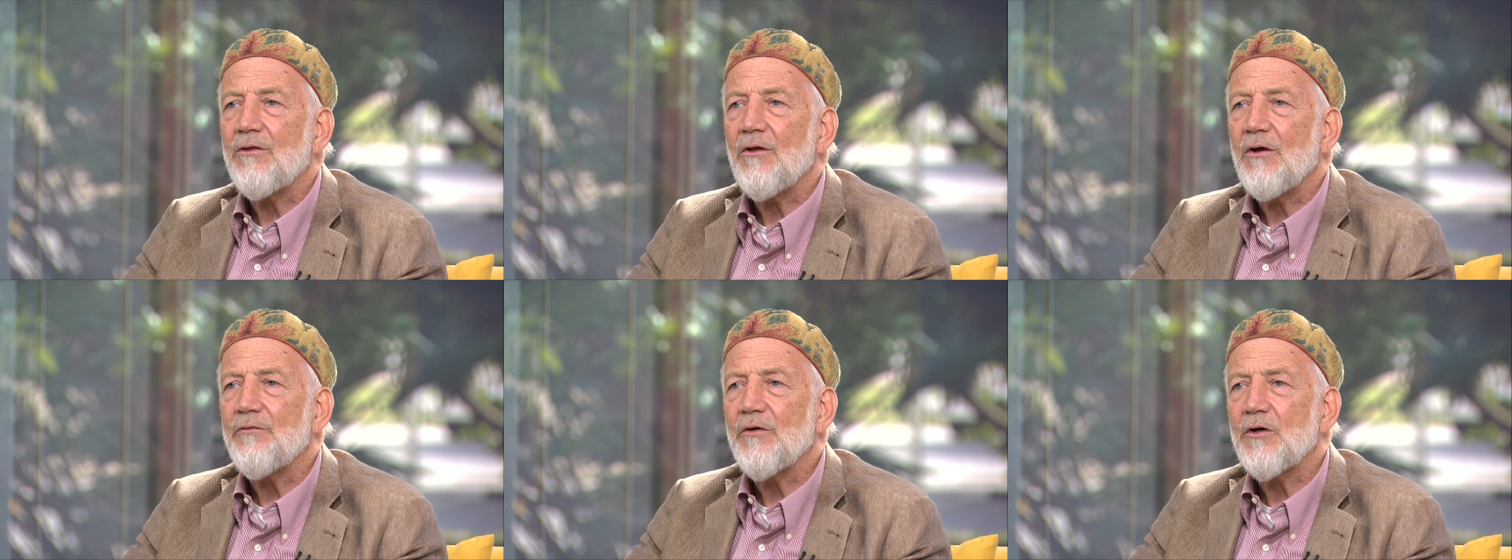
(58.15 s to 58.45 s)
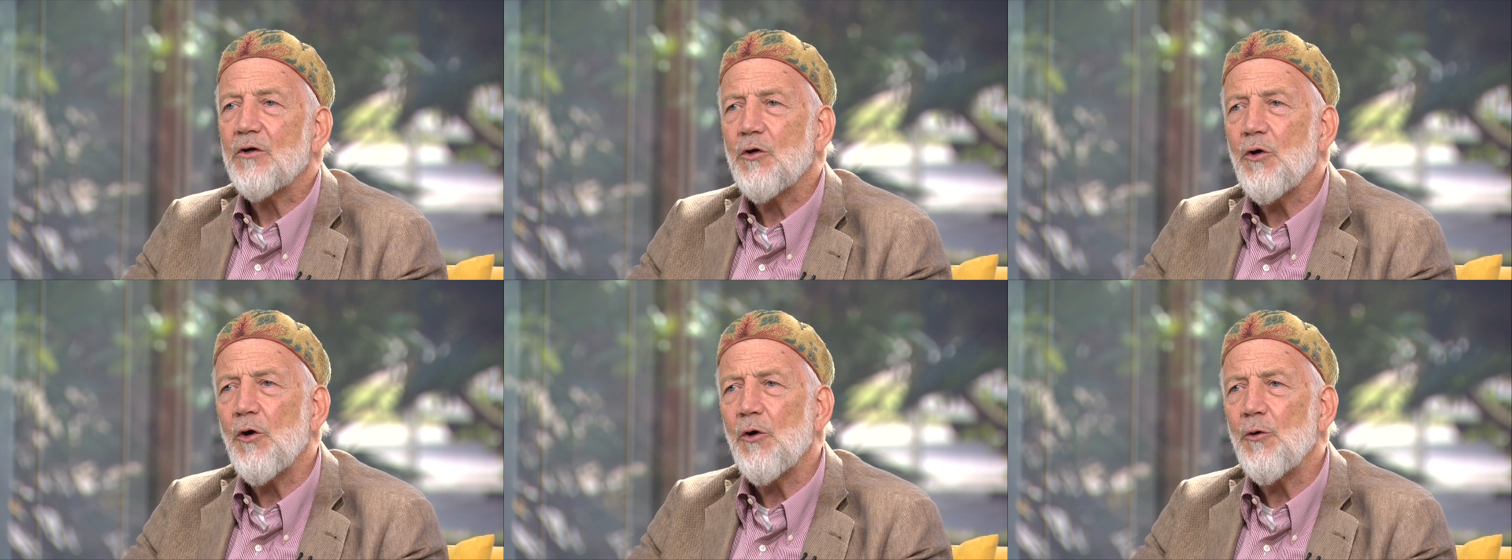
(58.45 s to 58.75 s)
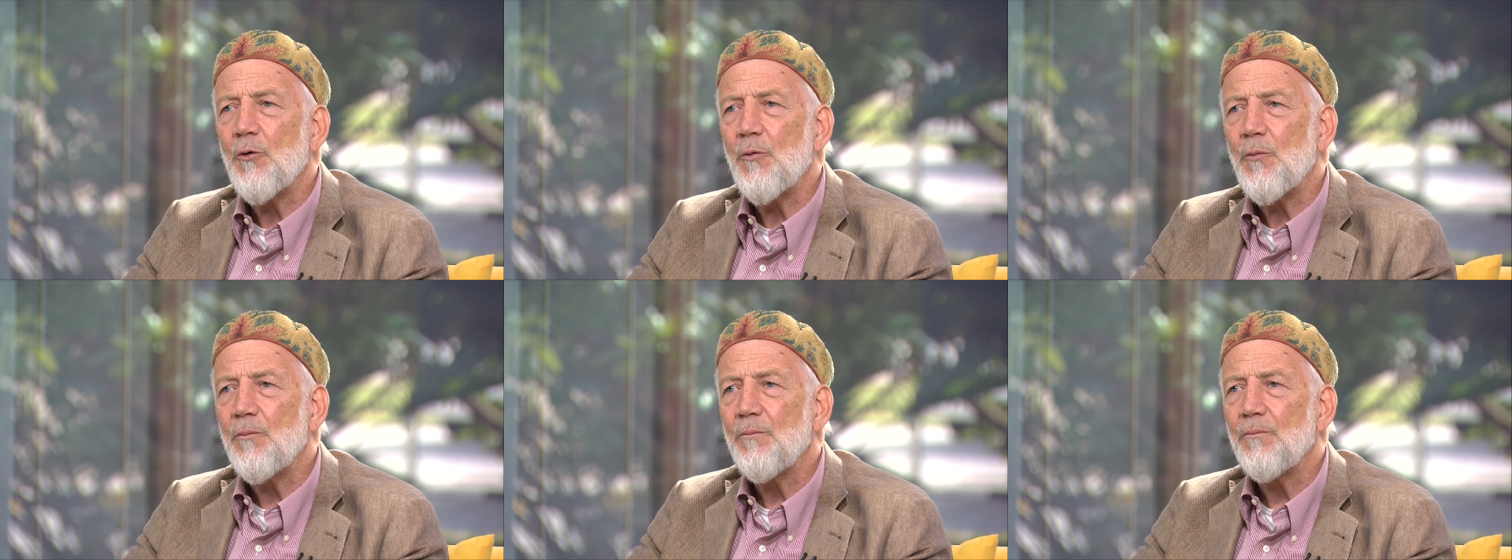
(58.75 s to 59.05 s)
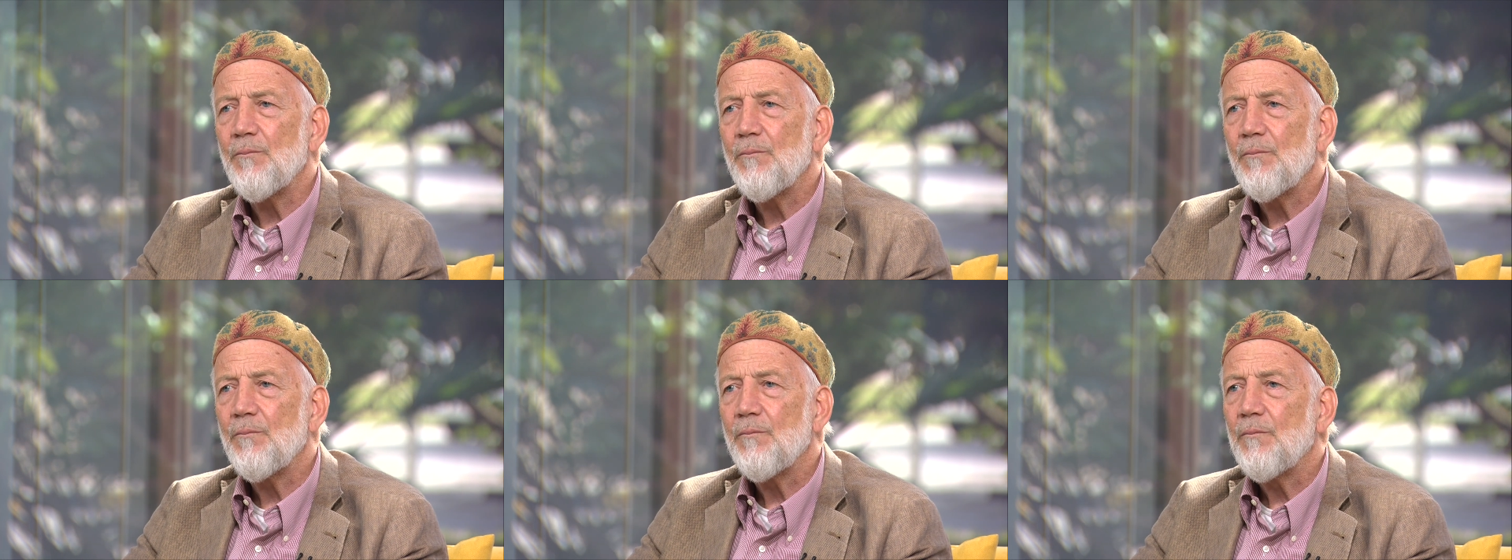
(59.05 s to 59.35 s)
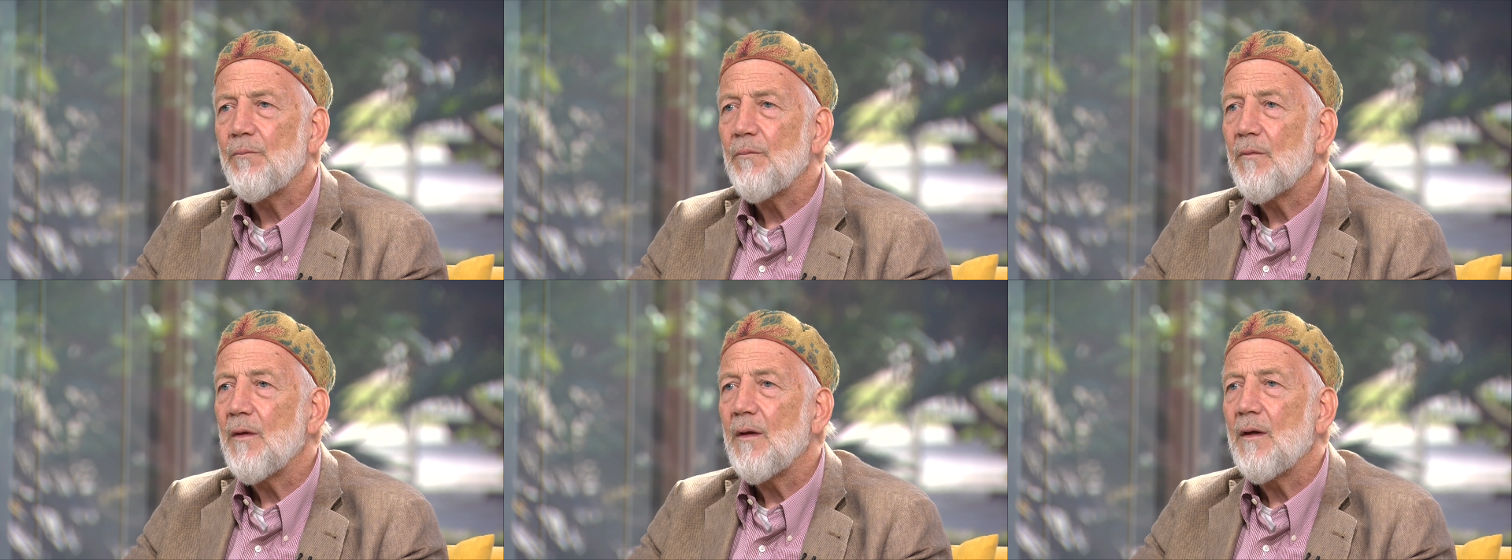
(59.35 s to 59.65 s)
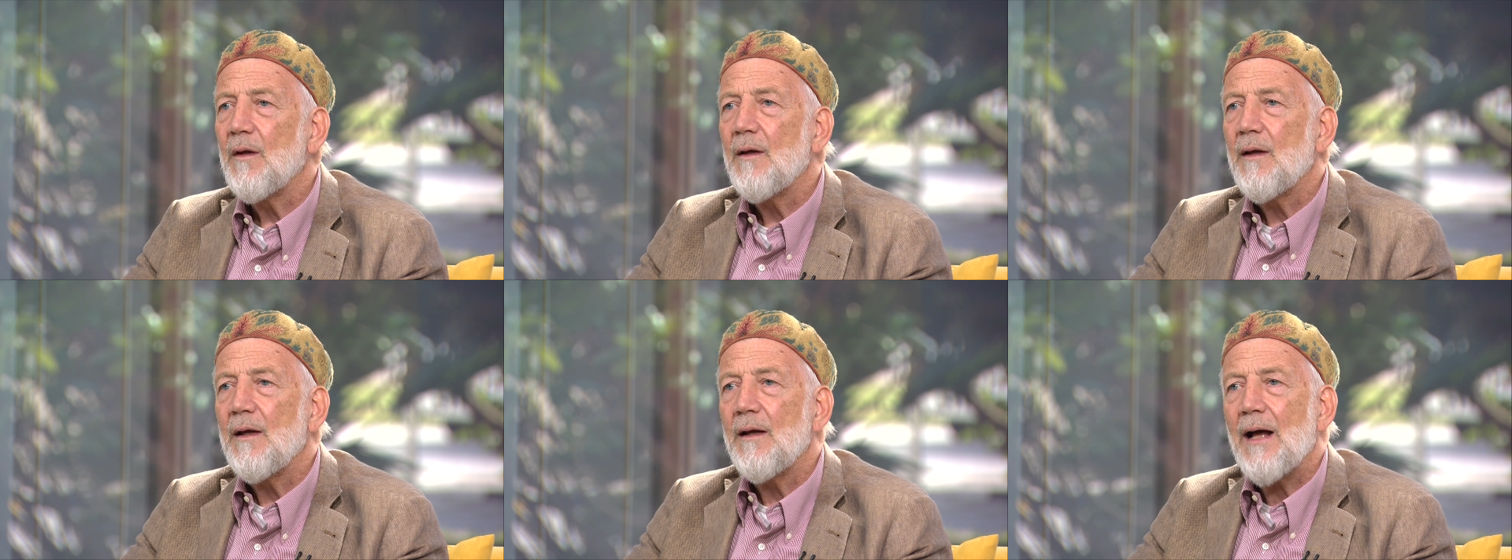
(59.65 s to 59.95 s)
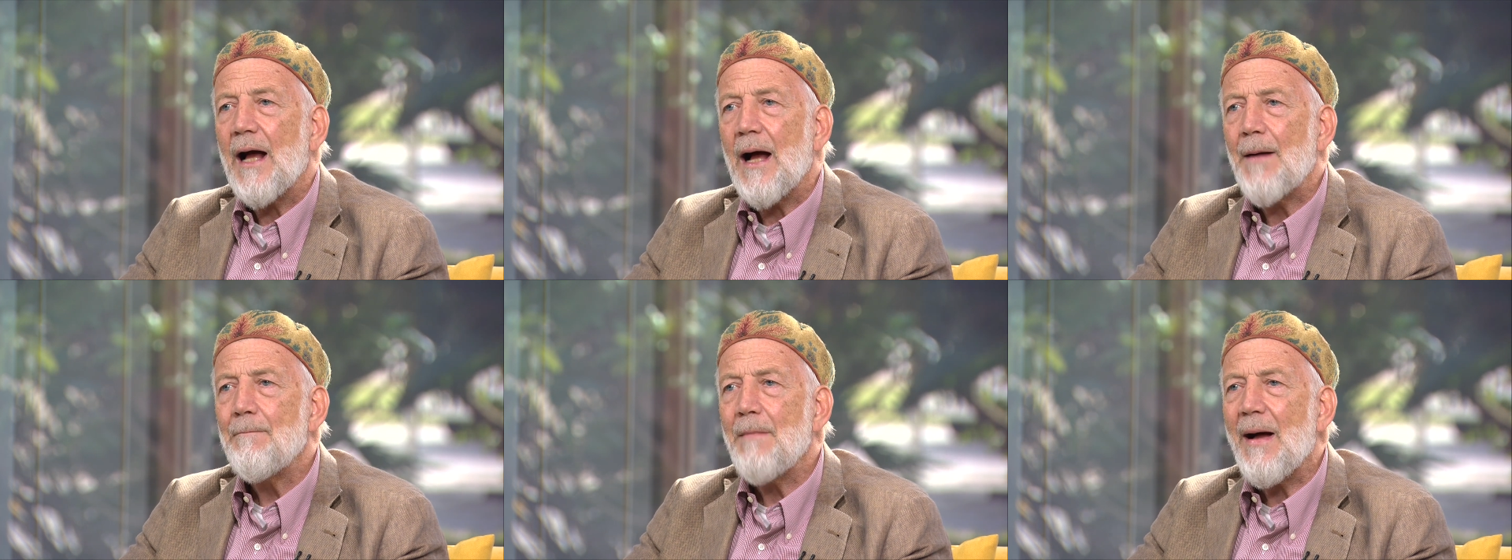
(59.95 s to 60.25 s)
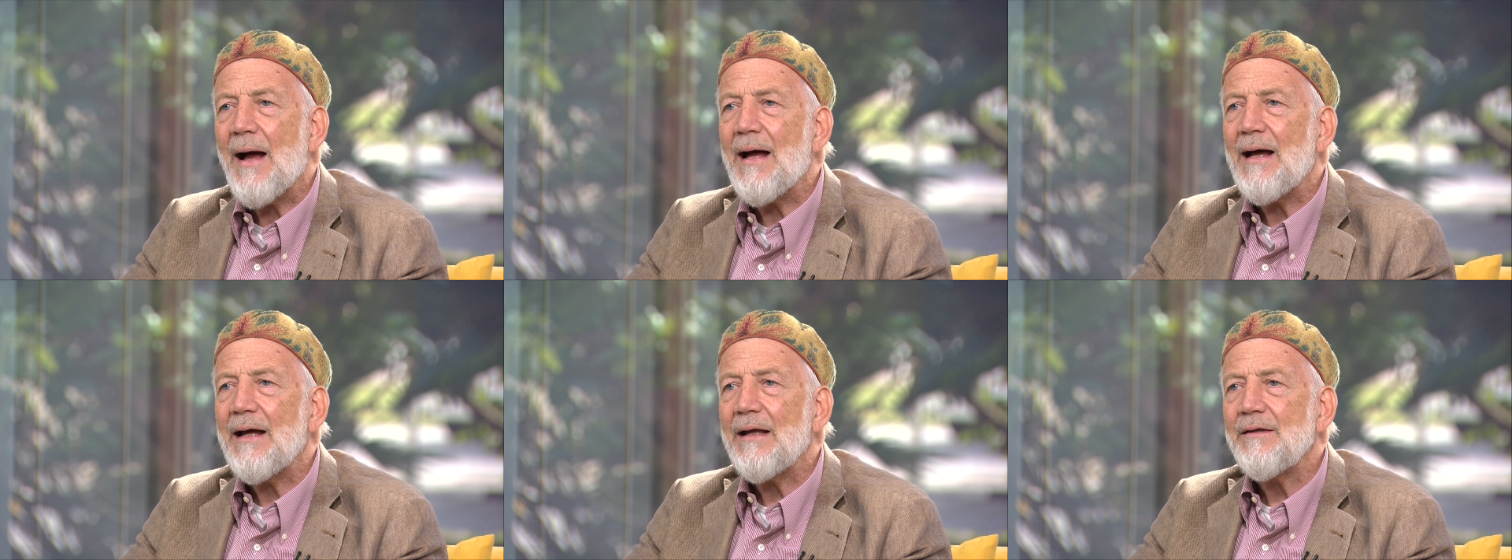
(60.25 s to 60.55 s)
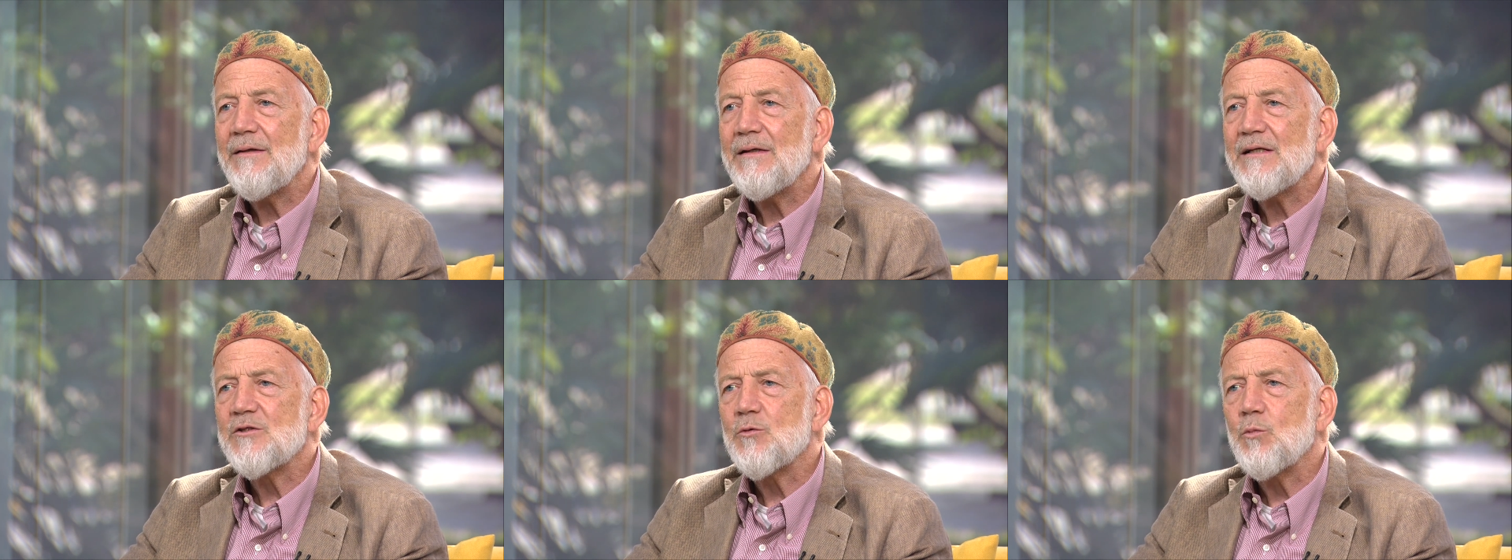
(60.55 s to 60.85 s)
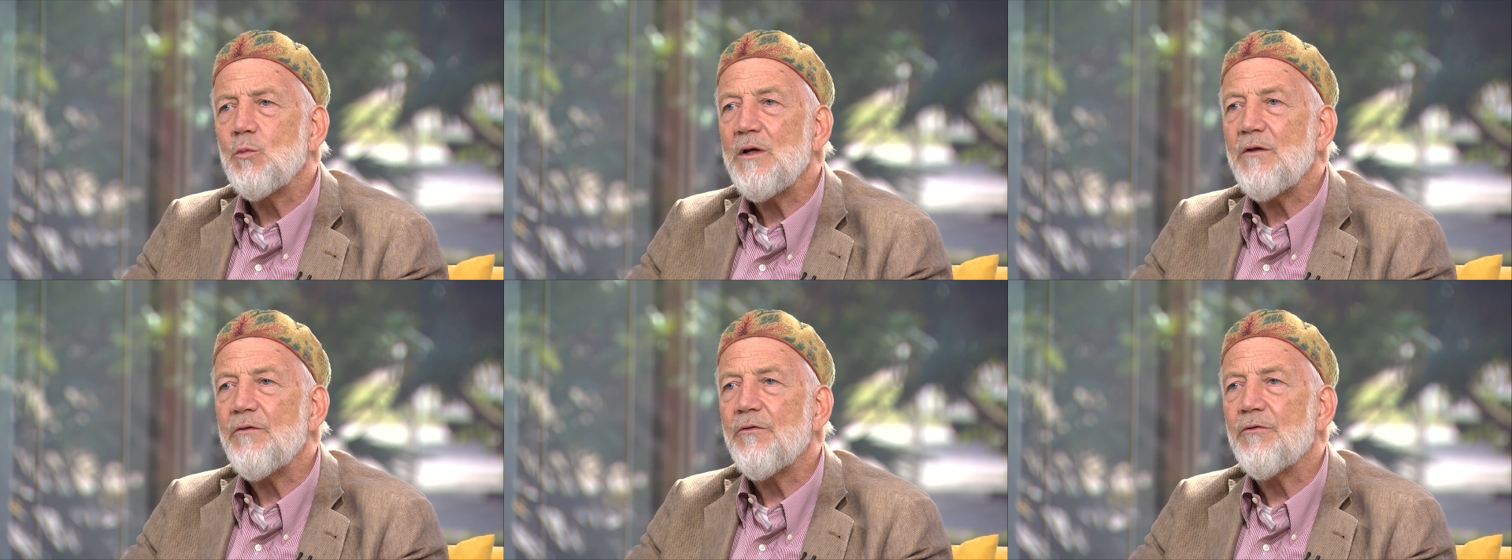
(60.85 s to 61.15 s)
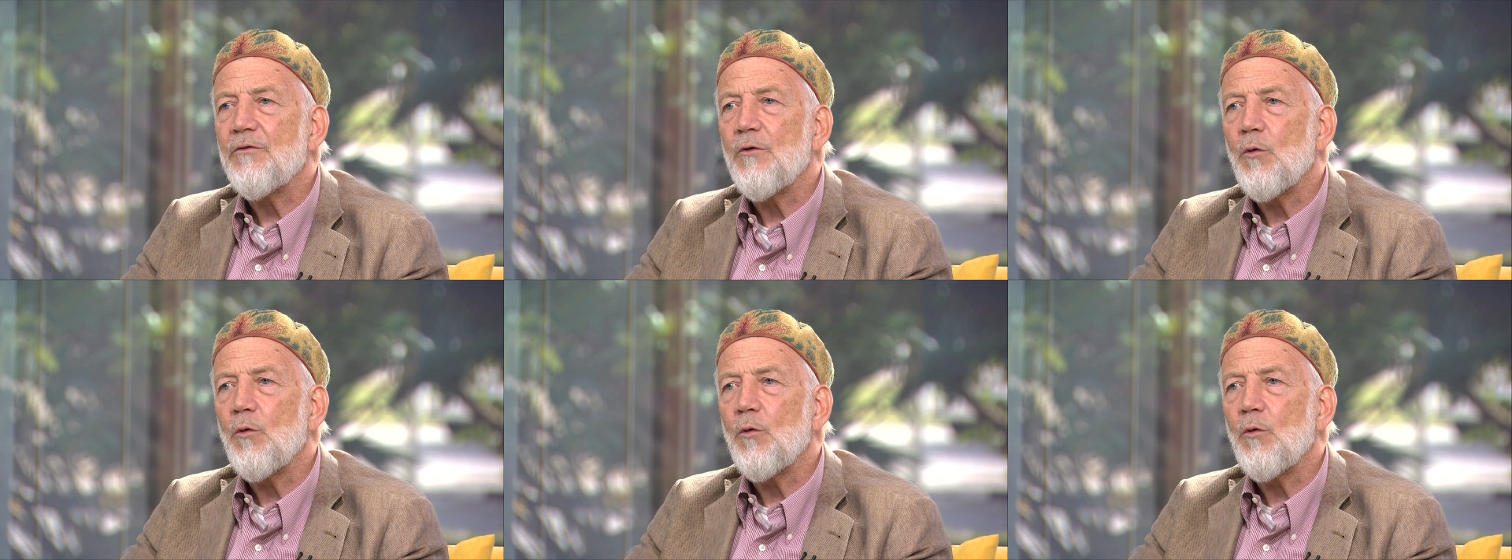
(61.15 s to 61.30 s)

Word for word: of a comb. A man is with the